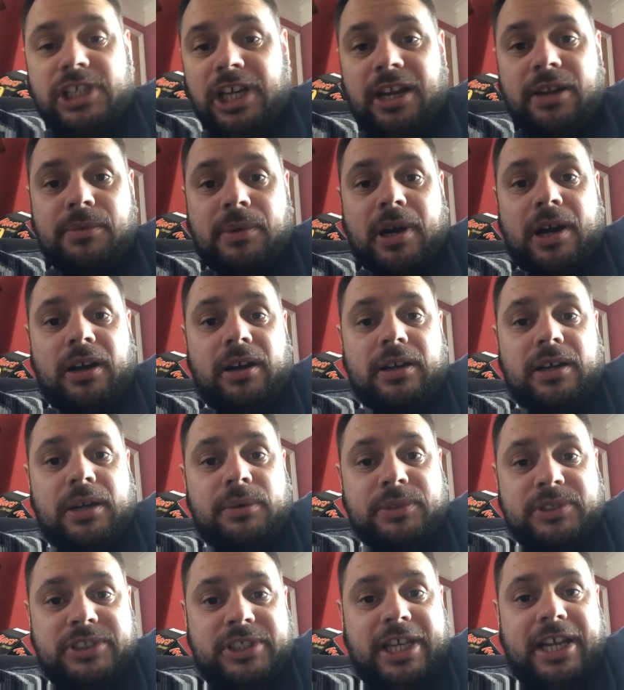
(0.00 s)
You know what? I
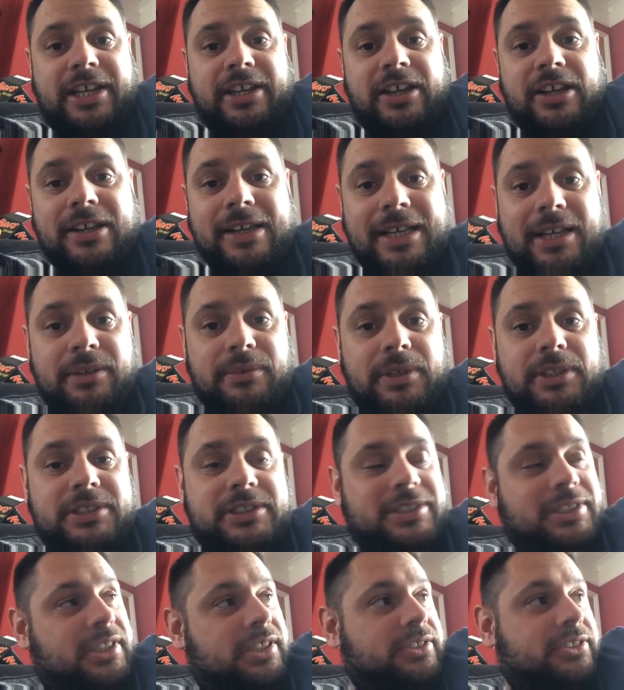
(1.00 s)
was saying earlier, I
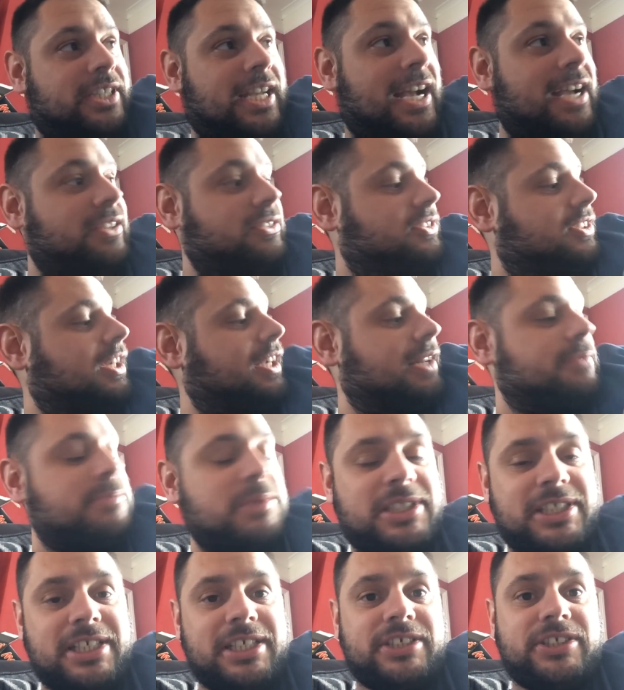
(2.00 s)
want to sit outside in
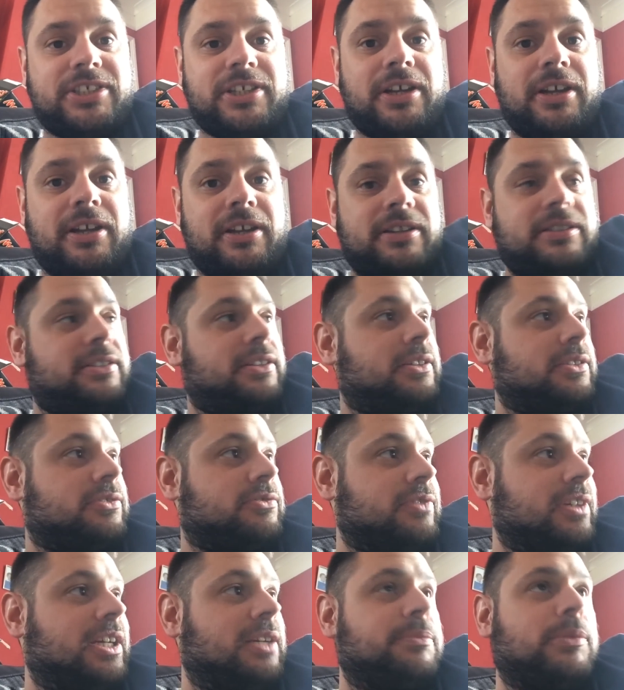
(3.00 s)
my t-shirt and I
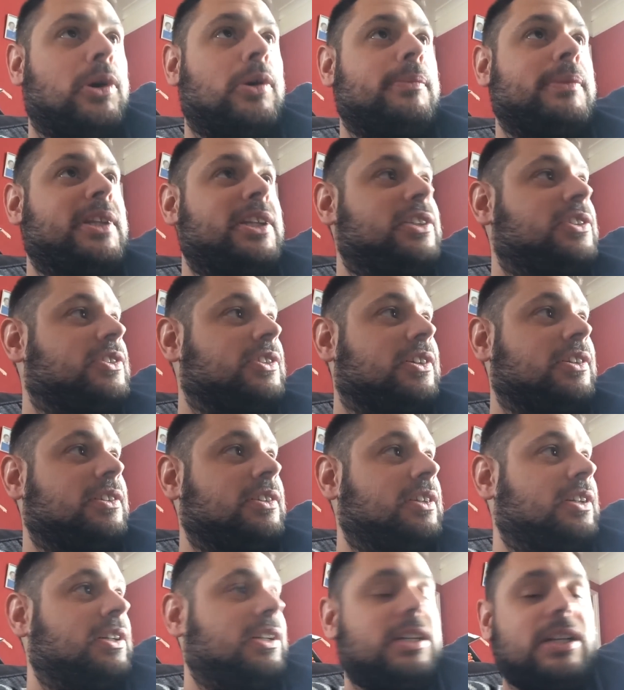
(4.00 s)
was really warm in the
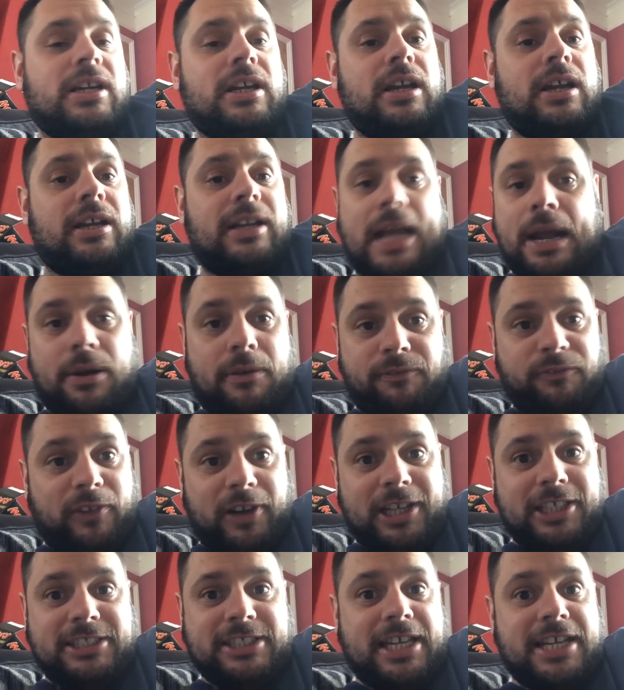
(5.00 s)
sun. Now I'm
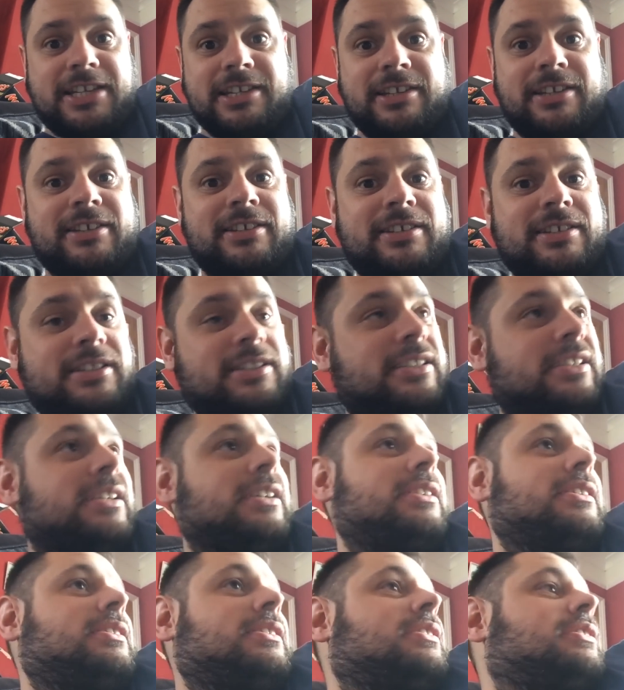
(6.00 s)
freezing.
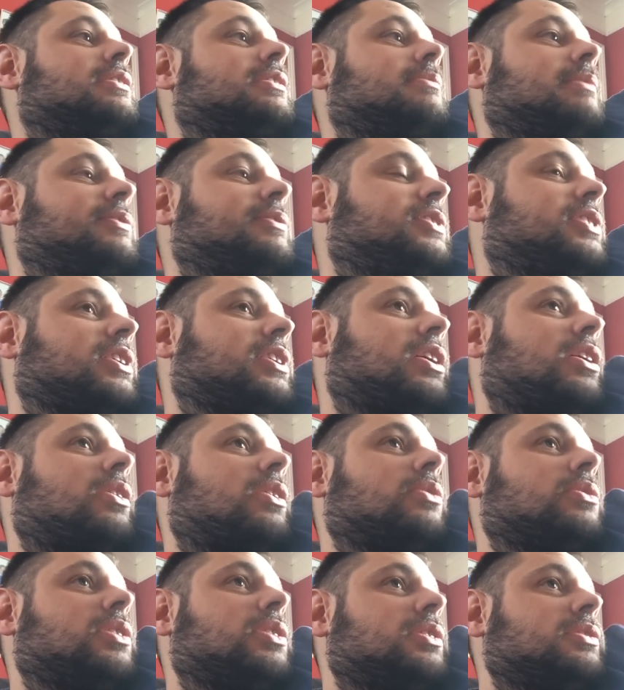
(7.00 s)
Where's the
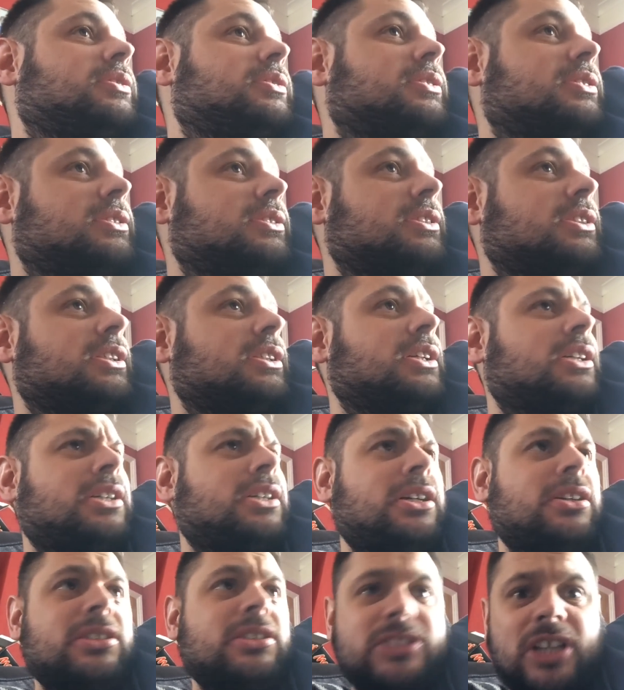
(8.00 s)
cold?
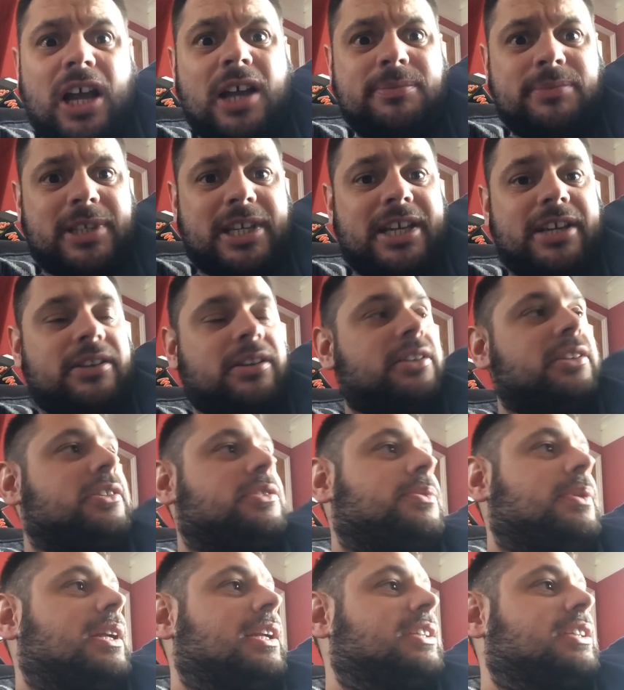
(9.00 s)
The time's getting on
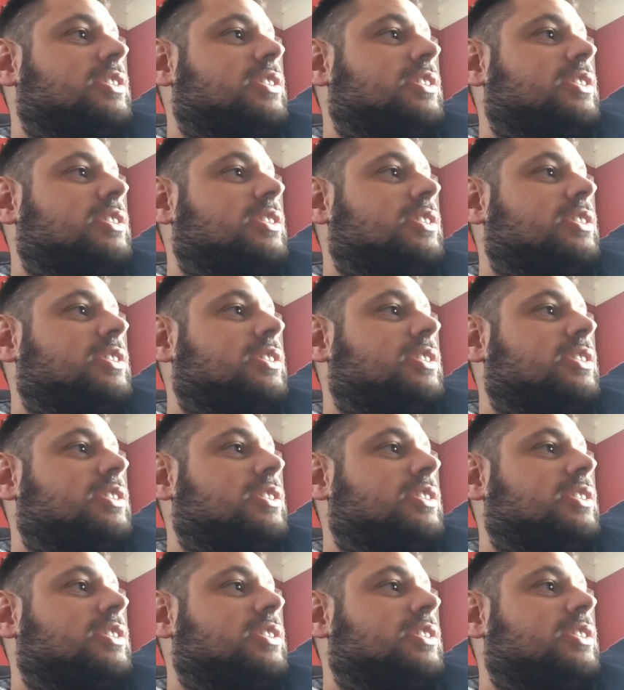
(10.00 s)
as well.